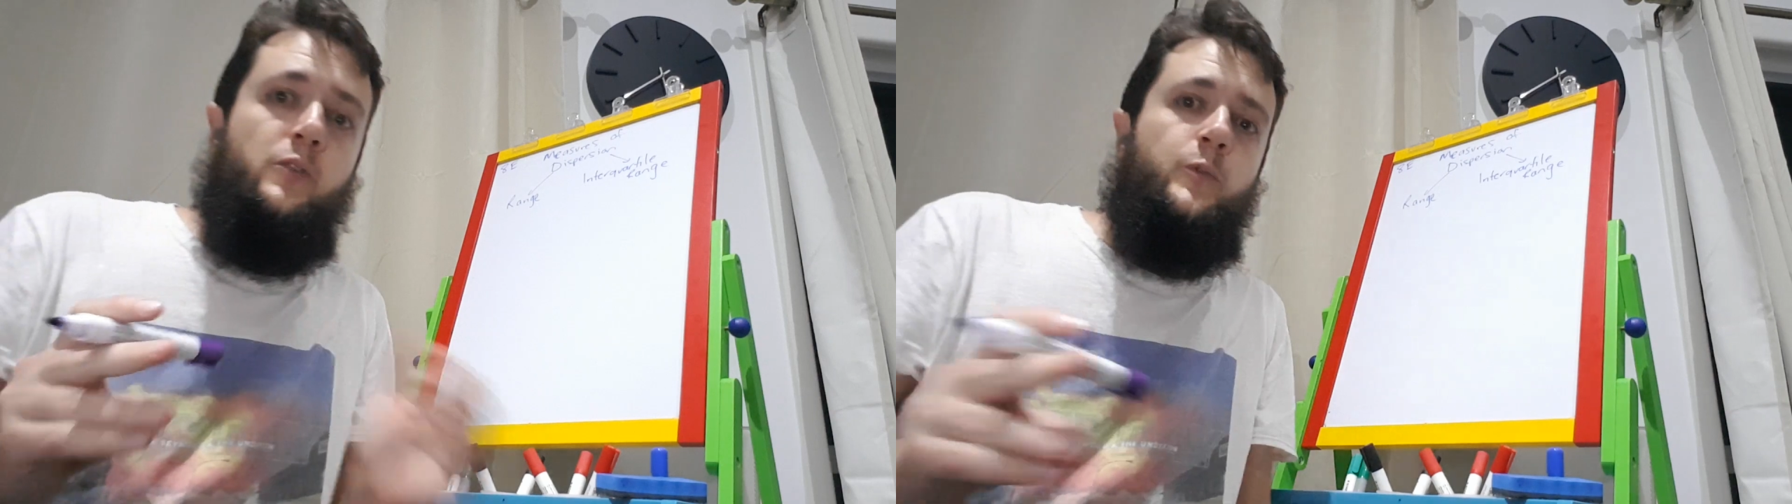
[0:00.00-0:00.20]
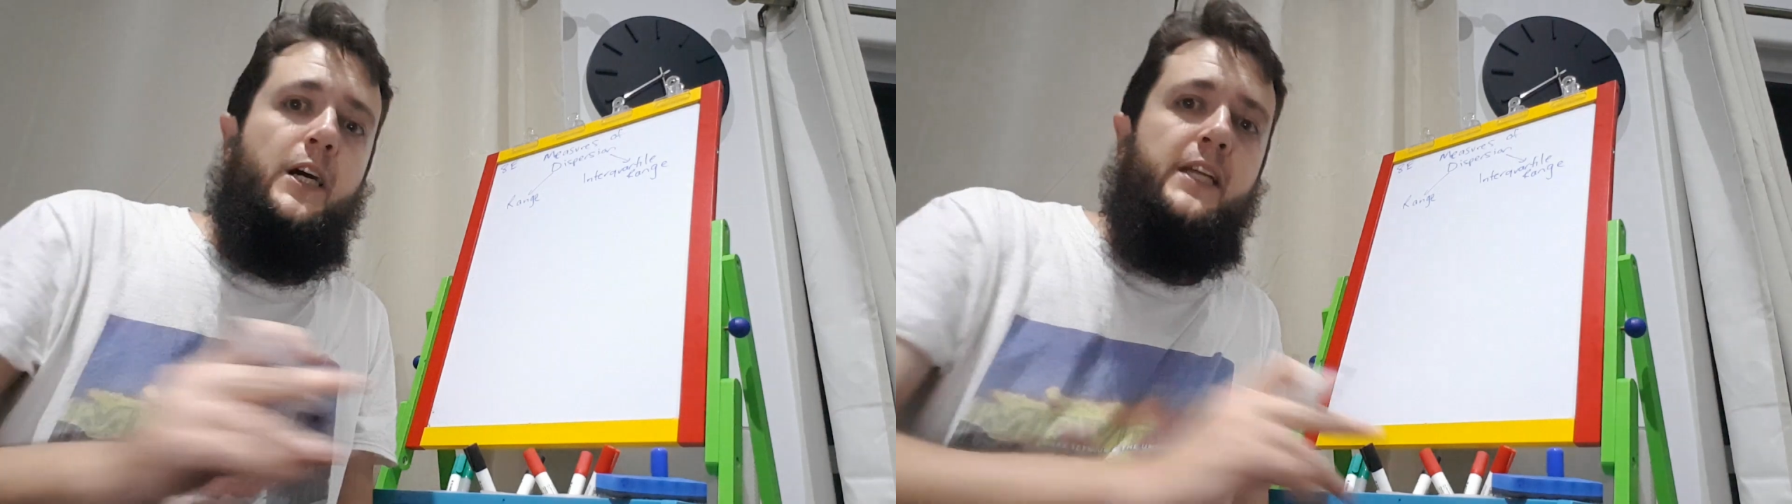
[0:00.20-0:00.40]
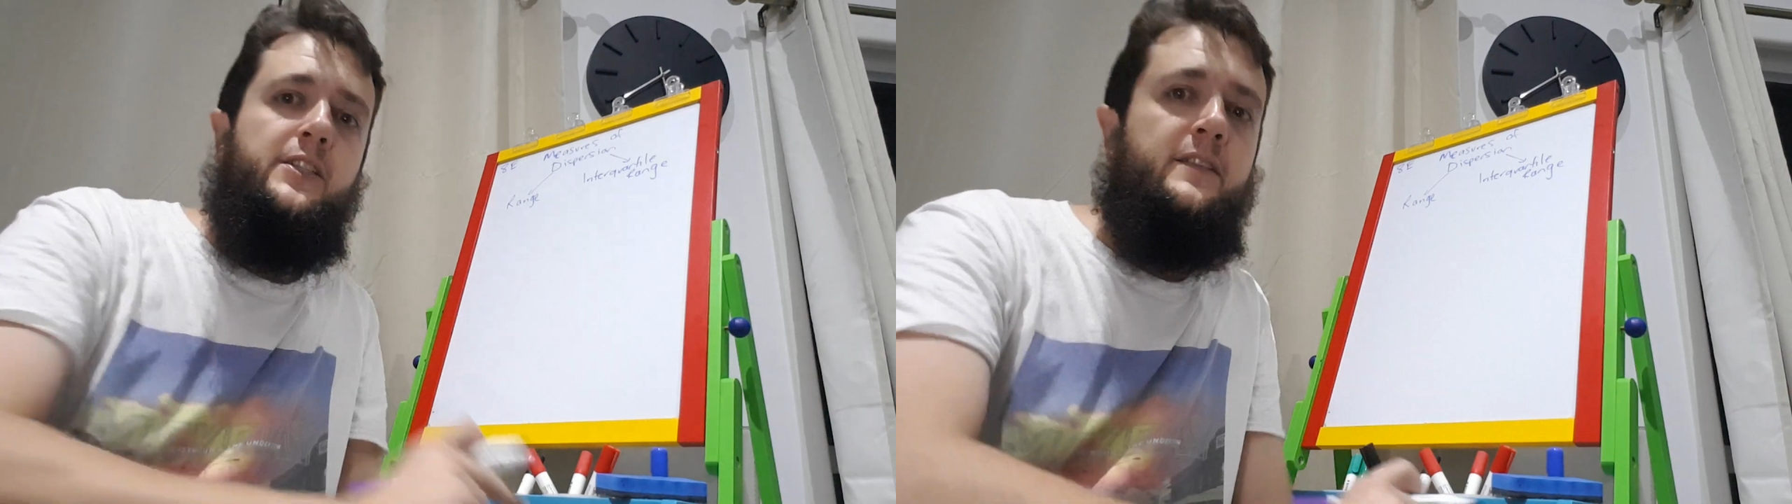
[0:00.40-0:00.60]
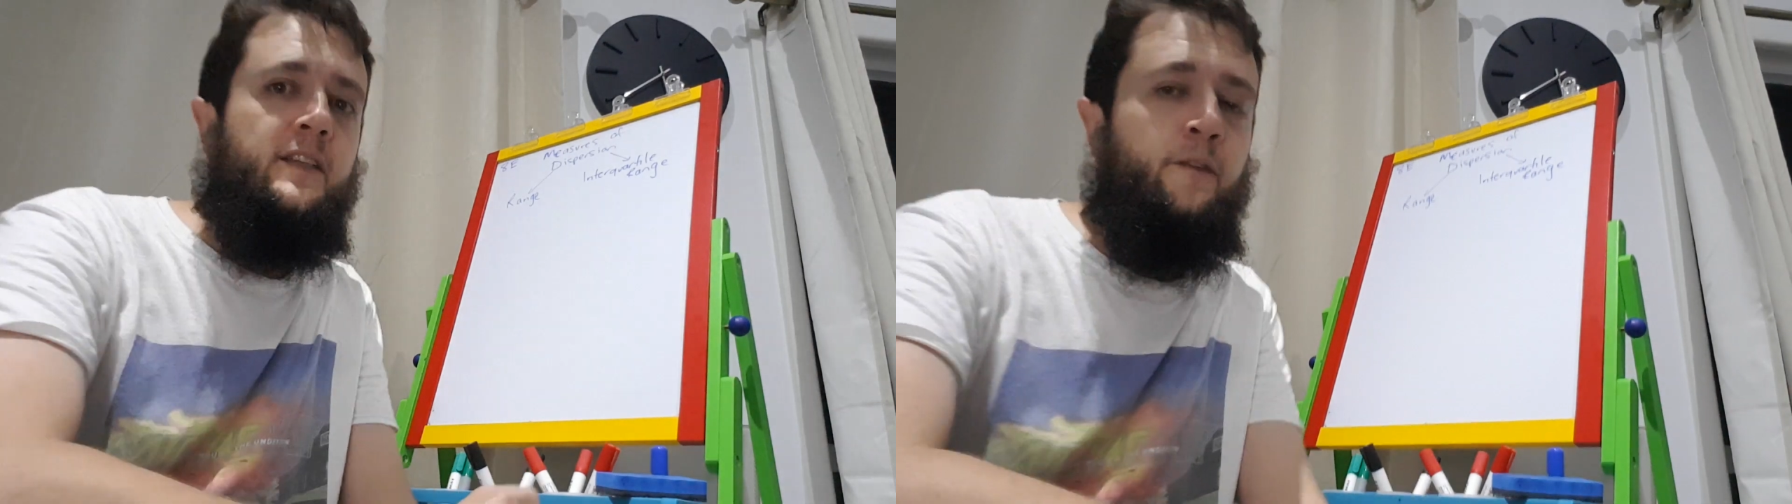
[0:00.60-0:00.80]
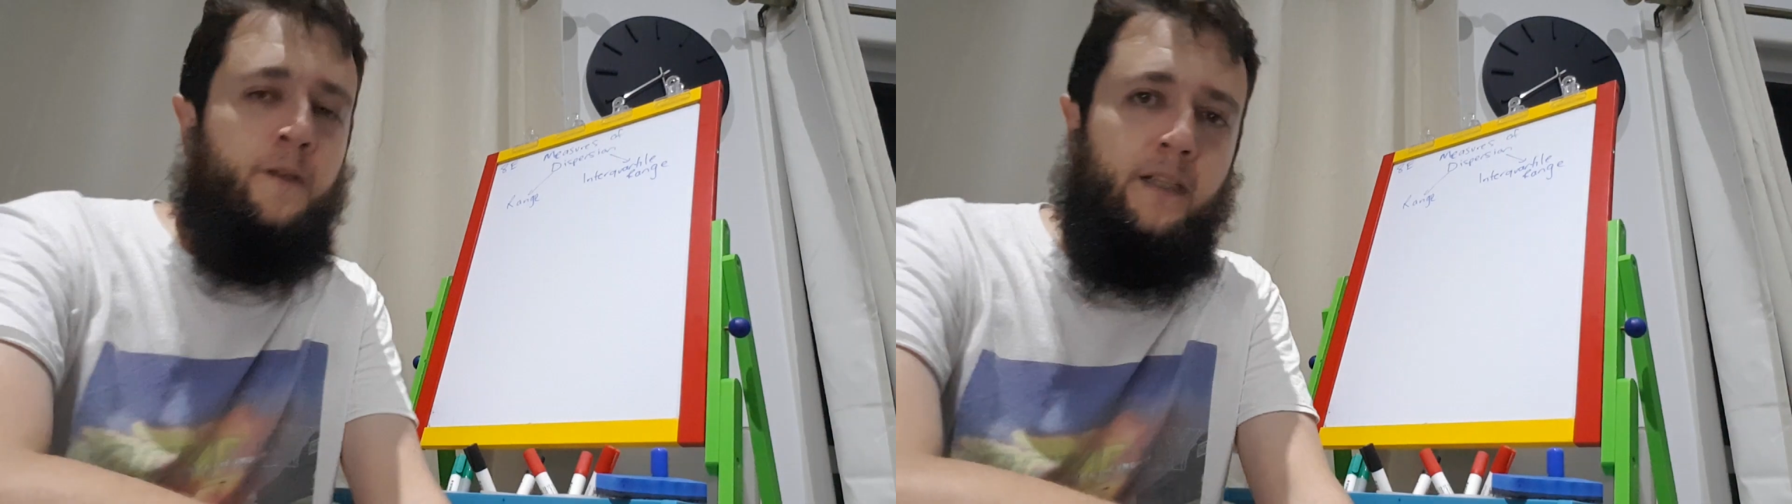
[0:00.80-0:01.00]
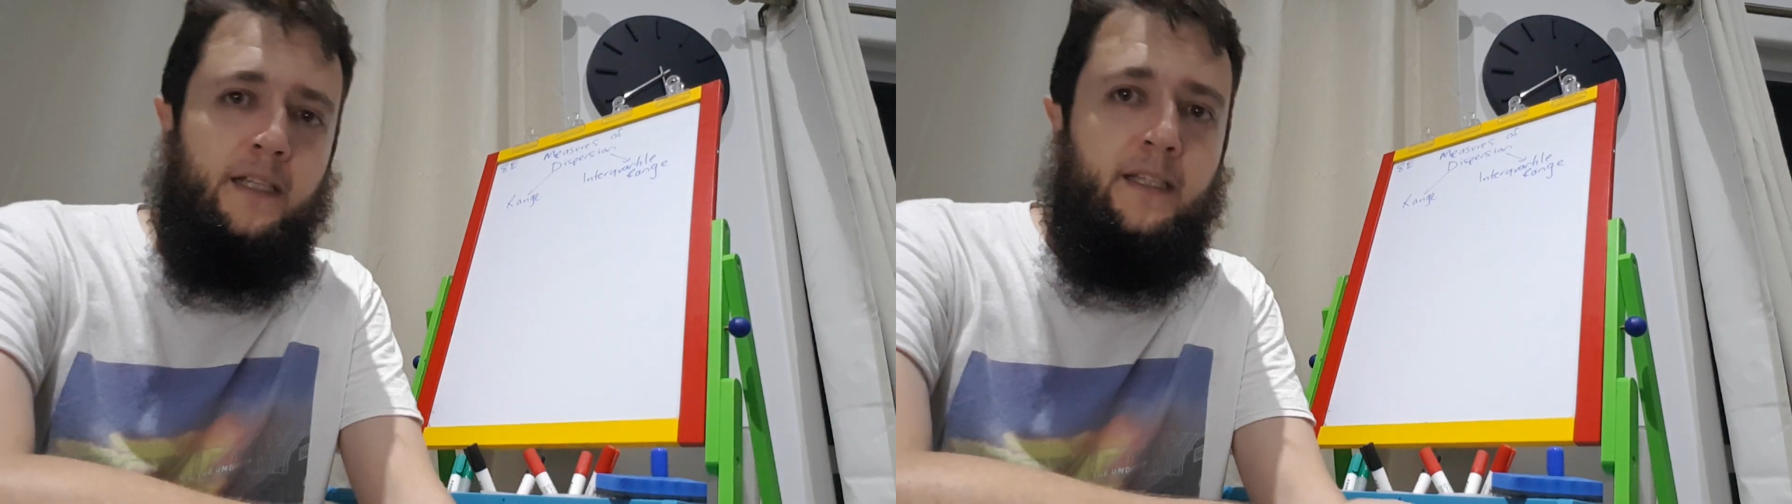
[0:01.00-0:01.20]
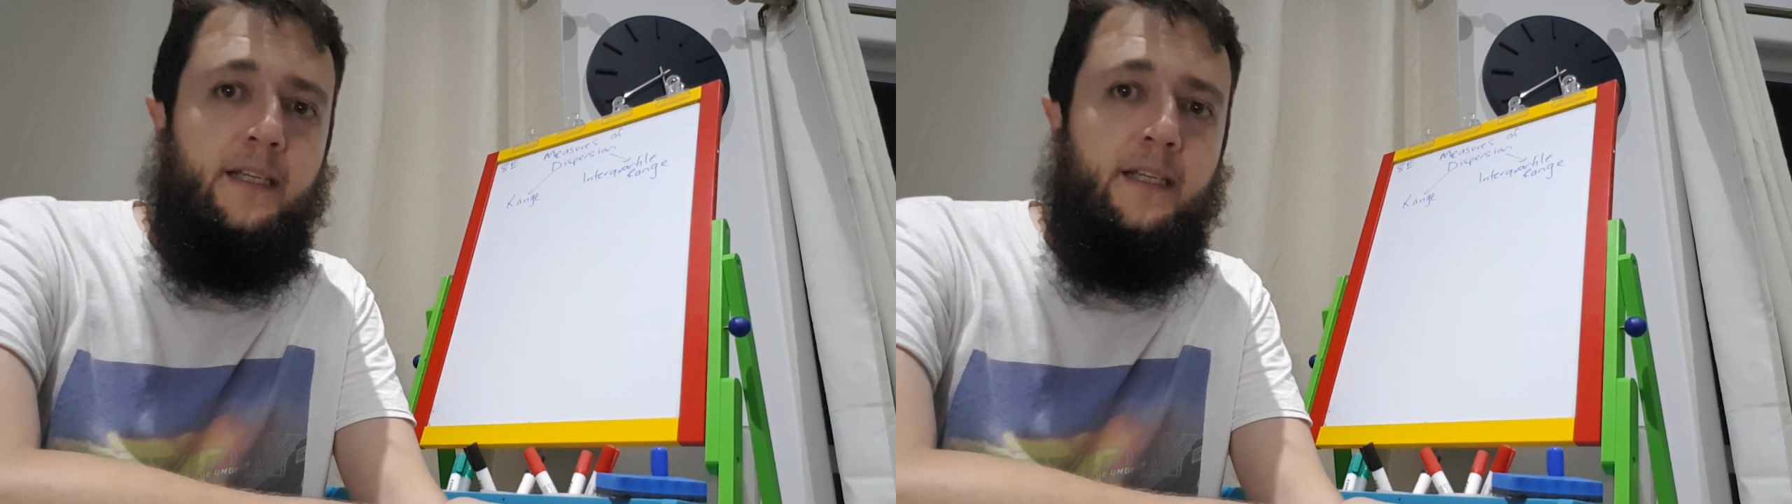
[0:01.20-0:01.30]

Range is definitely the